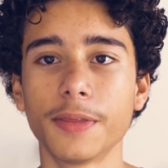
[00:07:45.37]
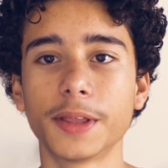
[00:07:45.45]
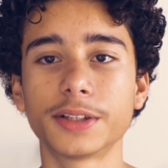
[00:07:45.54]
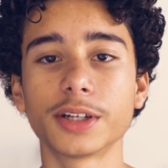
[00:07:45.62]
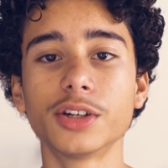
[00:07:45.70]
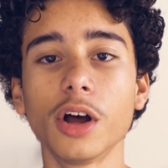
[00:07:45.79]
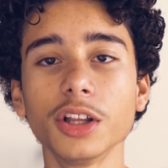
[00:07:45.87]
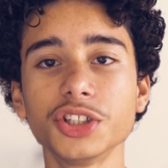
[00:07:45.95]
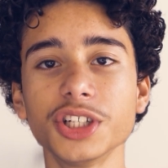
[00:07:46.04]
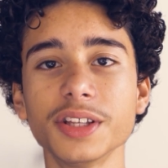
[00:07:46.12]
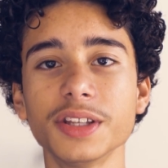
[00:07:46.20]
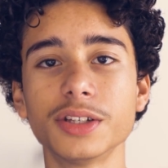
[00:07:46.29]
The
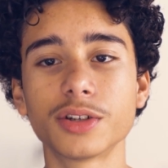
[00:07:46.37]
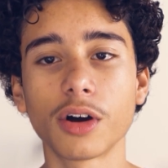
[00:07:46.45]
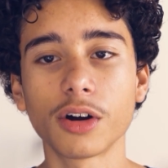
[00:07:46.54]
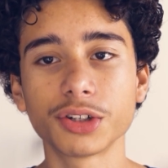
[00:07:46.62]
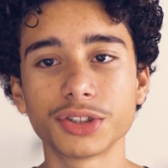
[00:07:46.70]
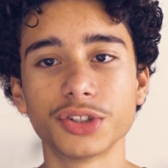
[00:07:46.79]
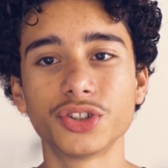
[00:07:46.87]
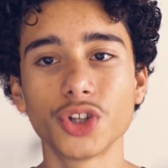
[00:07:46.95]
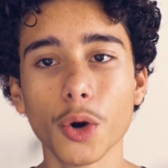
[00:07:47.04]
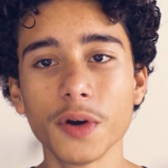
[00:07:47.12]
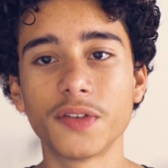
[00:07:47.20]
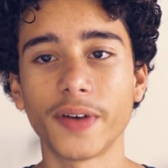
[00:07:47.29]
technology in these cars is
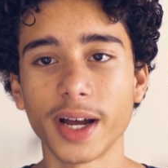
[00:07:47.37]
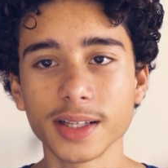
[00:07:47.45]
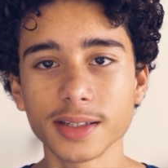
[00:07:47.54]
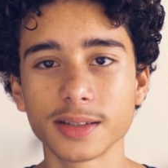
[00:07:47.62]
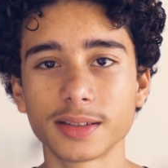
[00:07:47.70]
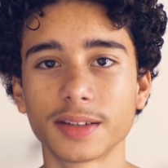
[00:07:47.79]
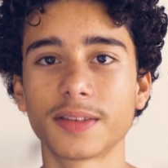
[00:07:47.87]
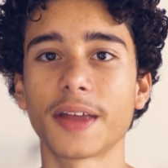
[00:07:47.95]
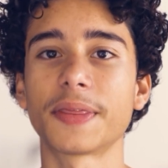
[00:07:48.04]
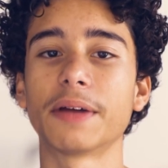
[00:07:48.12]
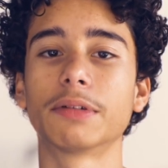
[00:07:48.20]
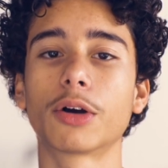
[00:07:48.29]
so advanced
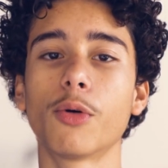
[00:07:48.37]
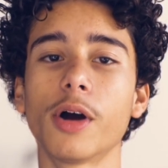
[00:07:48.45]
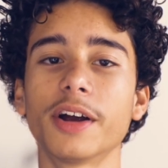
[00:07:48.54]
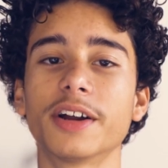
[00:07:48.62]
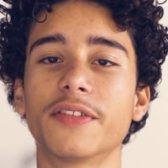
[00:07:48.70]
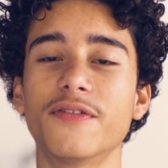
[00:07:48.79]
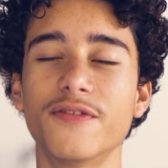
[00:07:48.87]
that they require